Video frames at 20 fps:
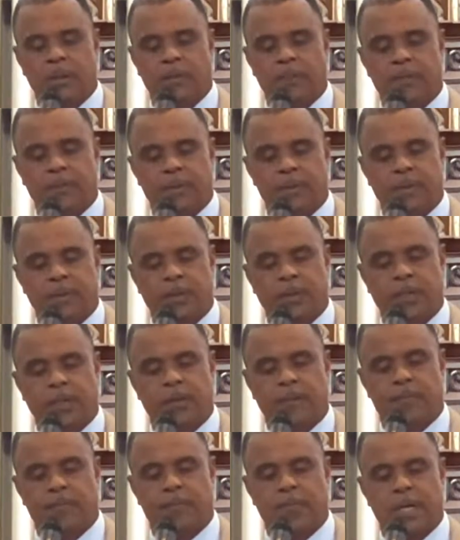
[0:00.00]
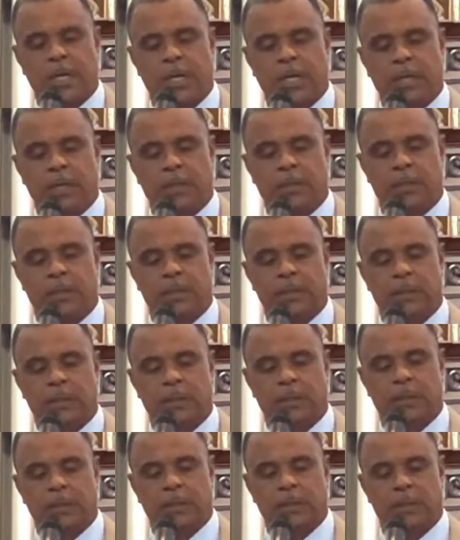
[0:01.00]
For the Son of Man
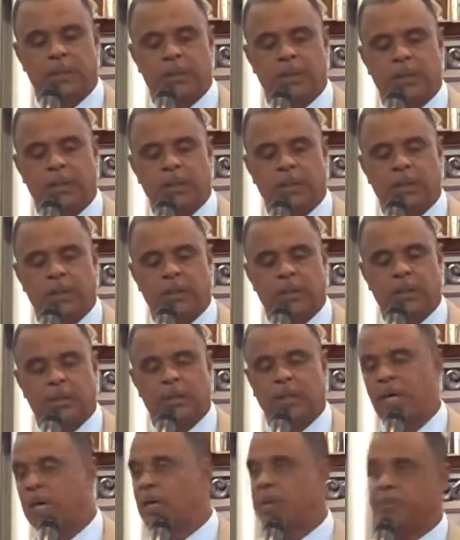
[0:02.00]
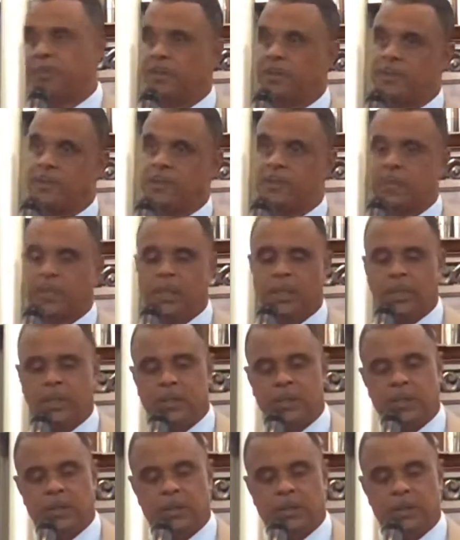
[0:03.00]
came to
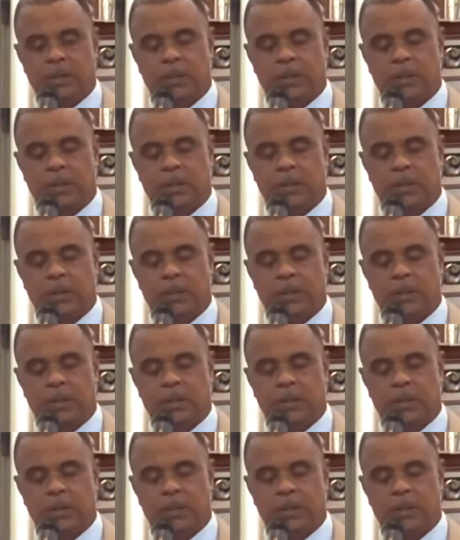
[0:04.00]
seek